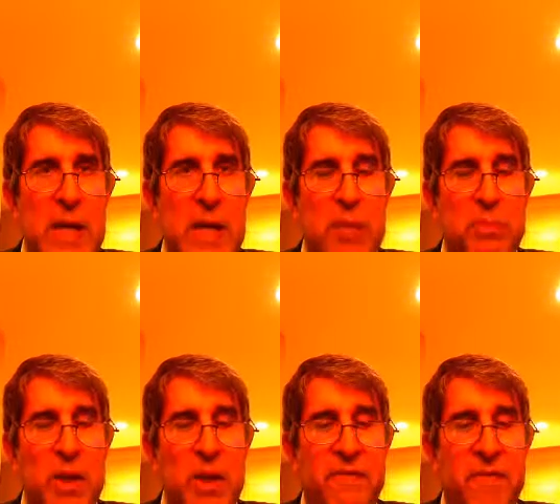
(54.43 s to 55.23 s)
as
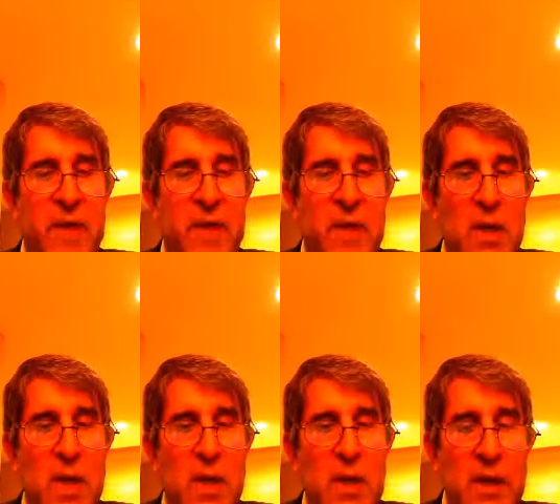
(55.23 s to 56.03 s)
split-fin
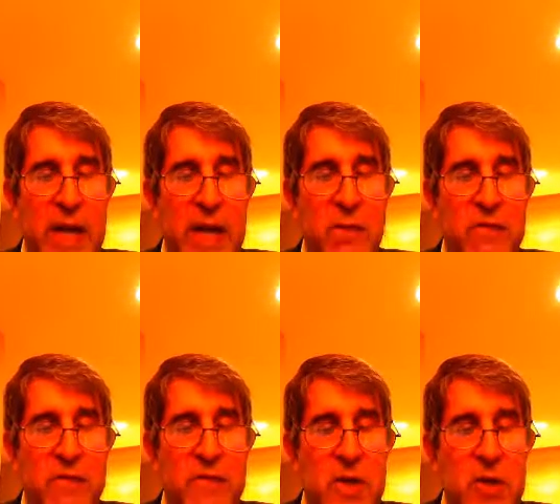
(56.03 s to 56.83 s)

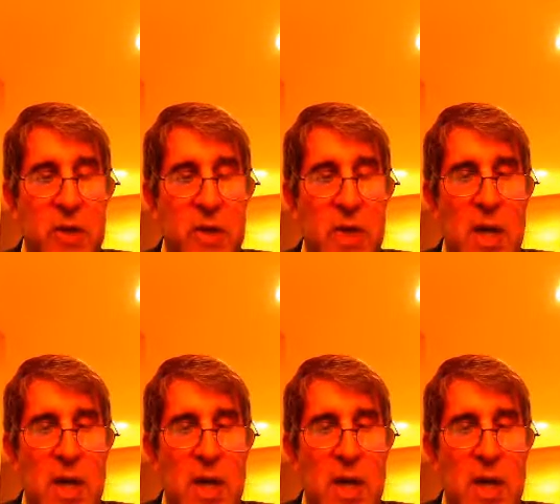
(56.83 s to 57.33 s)
lanternfish,